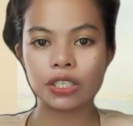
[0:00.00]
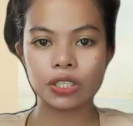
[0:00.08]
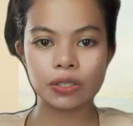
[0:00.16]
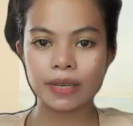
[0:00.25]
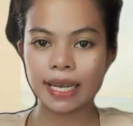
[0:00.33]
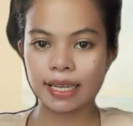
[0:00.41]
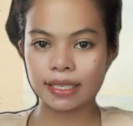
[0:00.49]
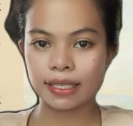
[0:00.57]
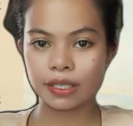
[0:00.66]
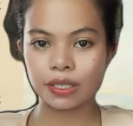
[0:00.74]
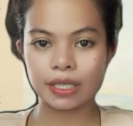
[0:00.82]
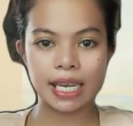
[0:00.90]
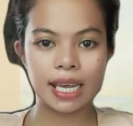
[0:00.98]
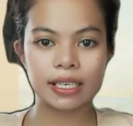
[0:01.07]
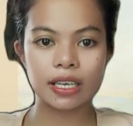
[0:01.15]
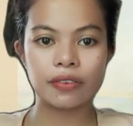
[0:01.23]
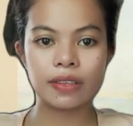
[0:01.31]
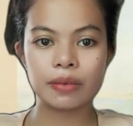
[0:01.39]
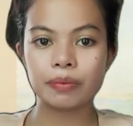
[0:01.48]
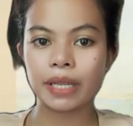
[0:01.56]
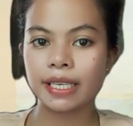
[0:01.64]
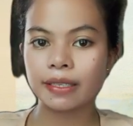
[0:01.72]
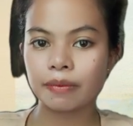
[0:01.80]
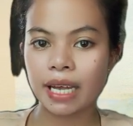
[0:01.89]
students to take the
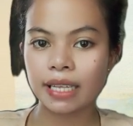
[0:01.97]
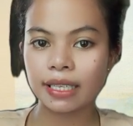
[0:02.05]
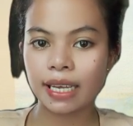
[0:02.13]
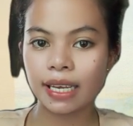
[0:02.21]
placement